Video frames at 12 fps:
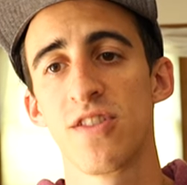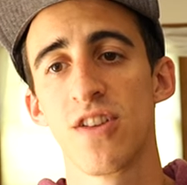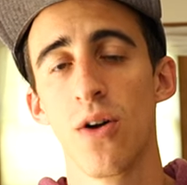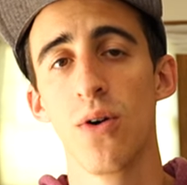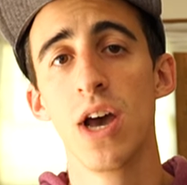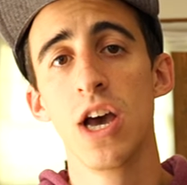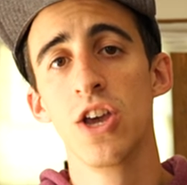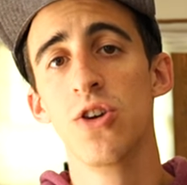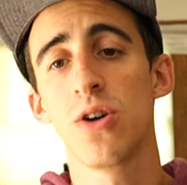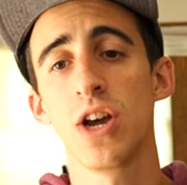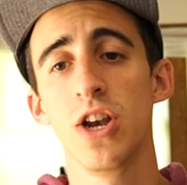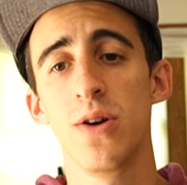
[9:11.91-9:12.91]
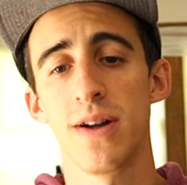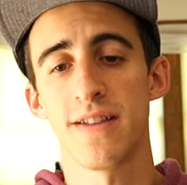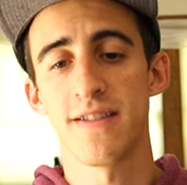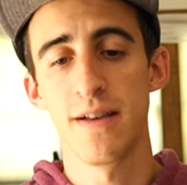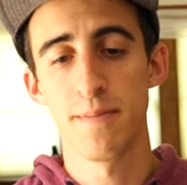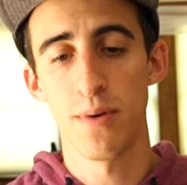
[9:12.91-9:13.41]
So you could do
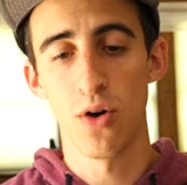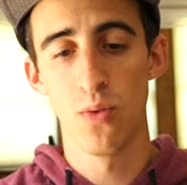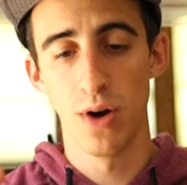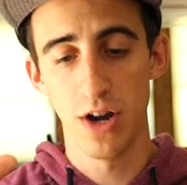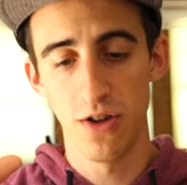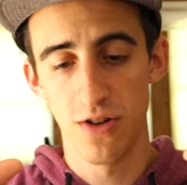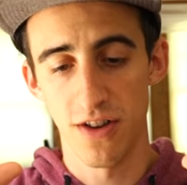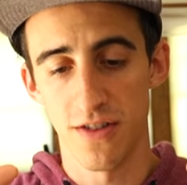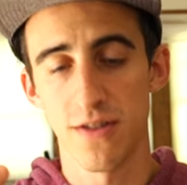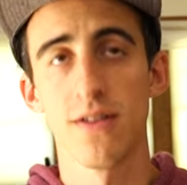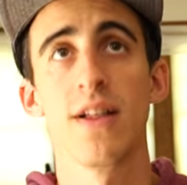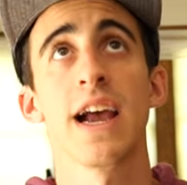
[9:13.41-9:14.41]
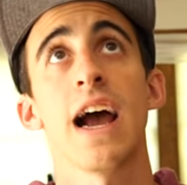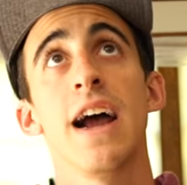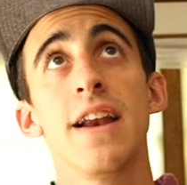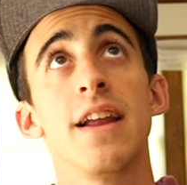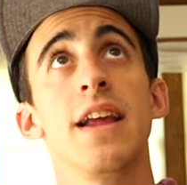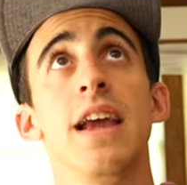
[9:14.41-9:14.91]
it simple where you just, like
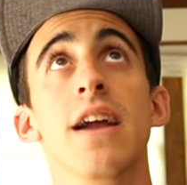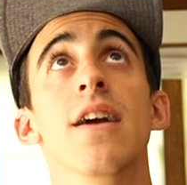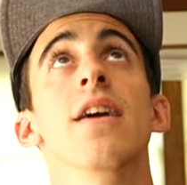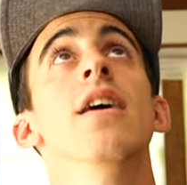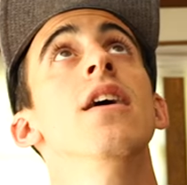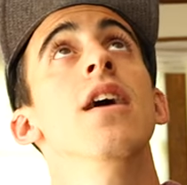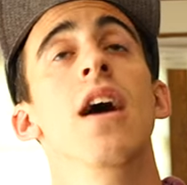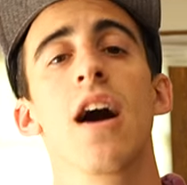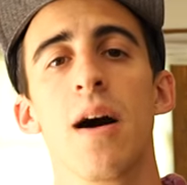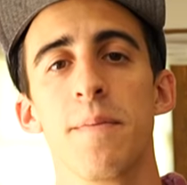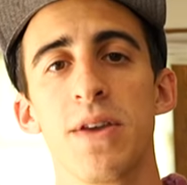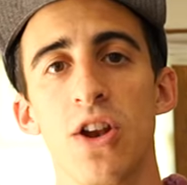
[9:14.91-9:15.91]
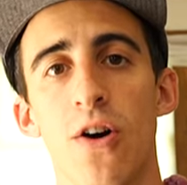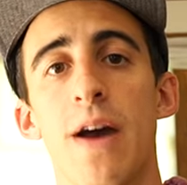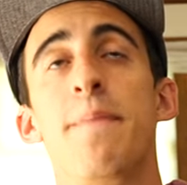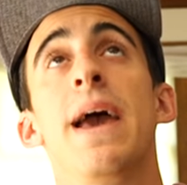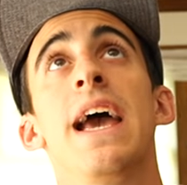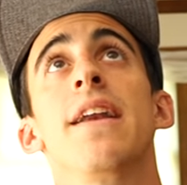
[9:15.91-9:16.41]
I did here, um, you know,
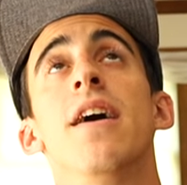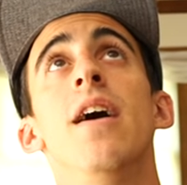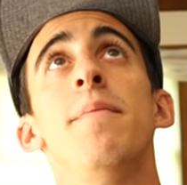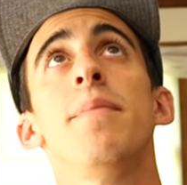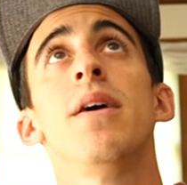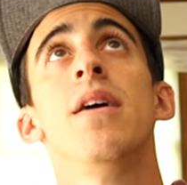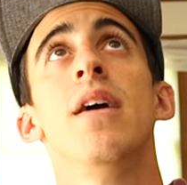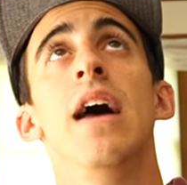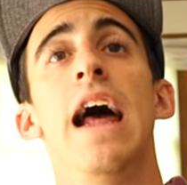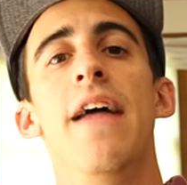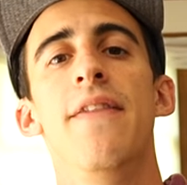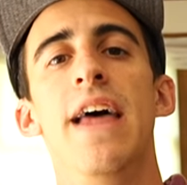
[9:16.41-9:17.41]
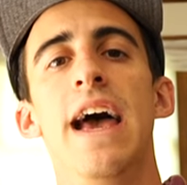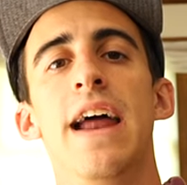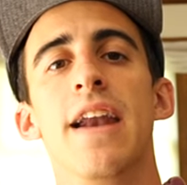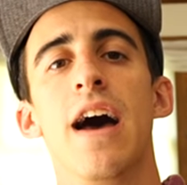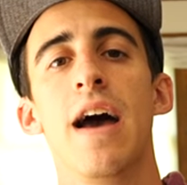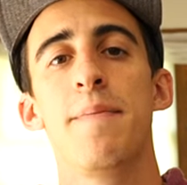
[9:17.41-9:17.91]
I panned up and
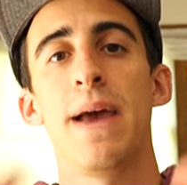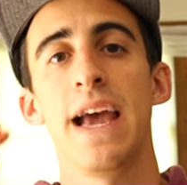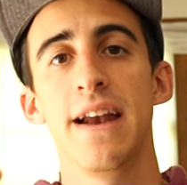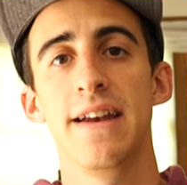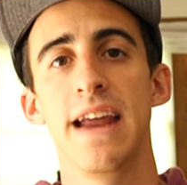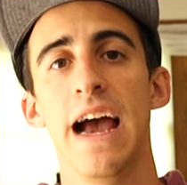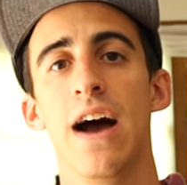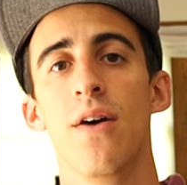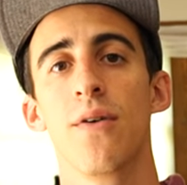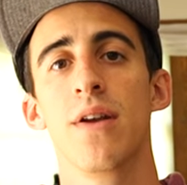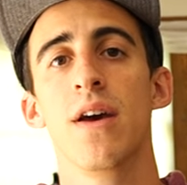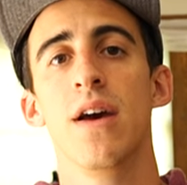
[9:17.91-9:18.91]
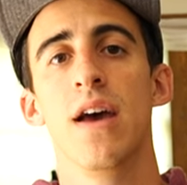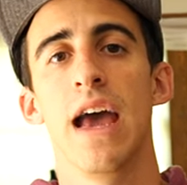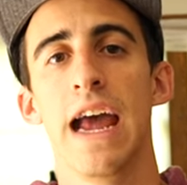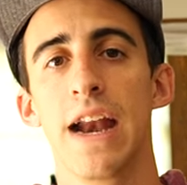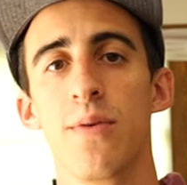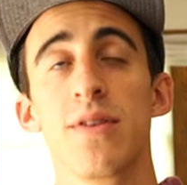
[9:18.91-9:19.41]
then I panned down
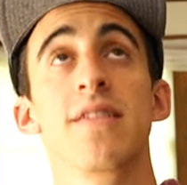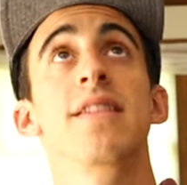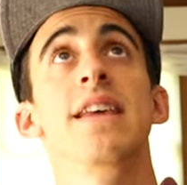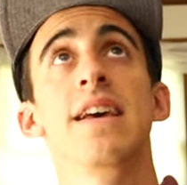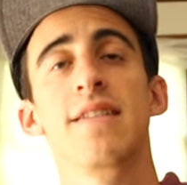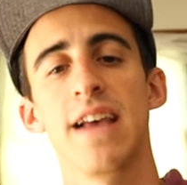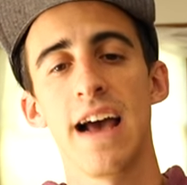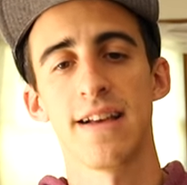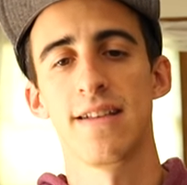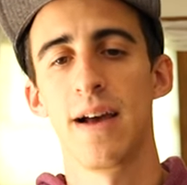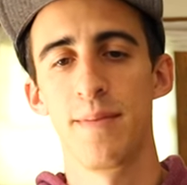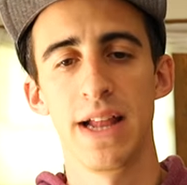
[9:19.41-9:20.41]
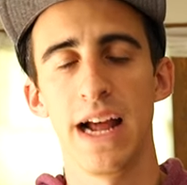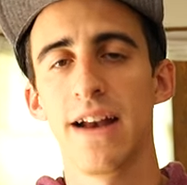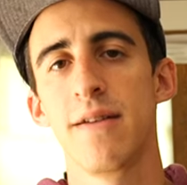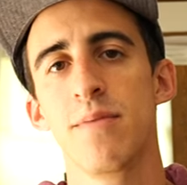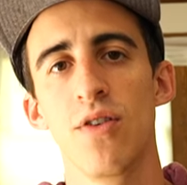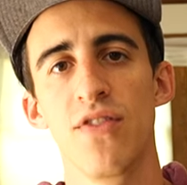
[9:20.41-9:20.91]
and it was in the exact, I mean, I
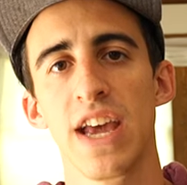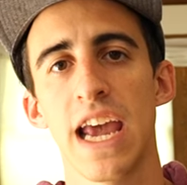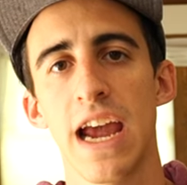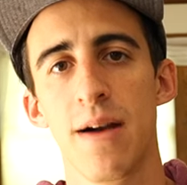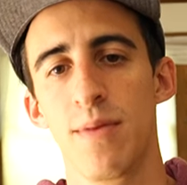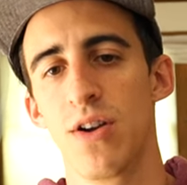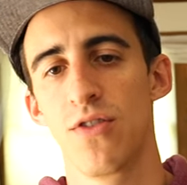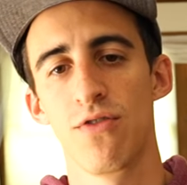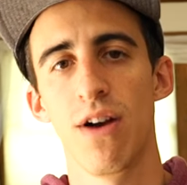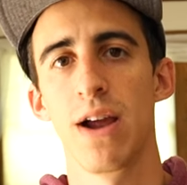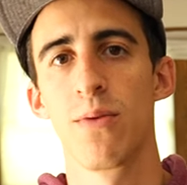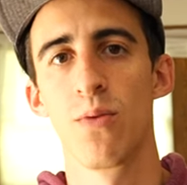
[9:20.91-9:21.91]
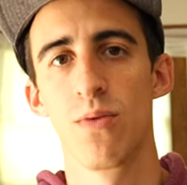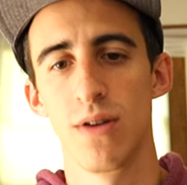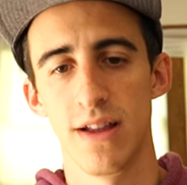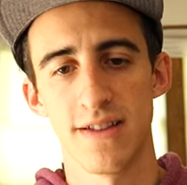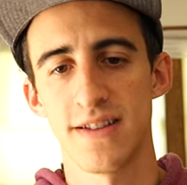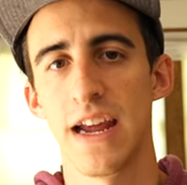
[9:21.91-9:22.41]
didn't move the camera, it was right,
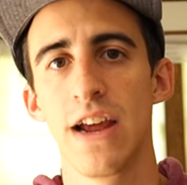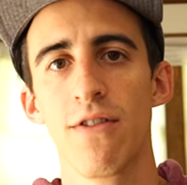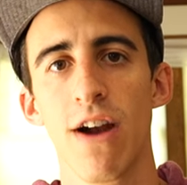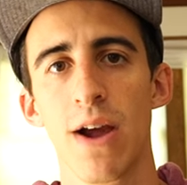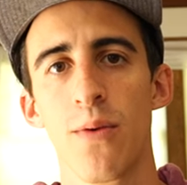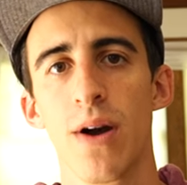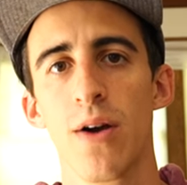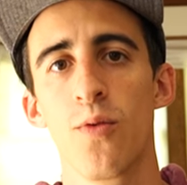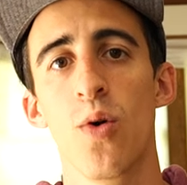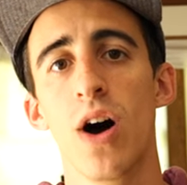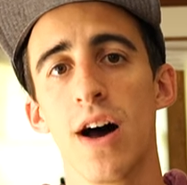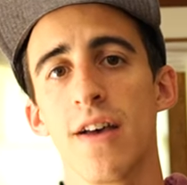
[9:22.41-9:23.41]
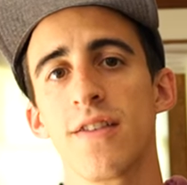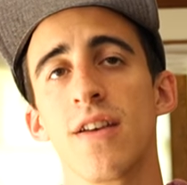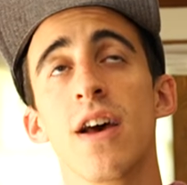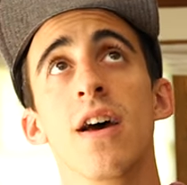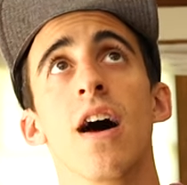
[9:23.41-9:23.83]
it stayed right where it was.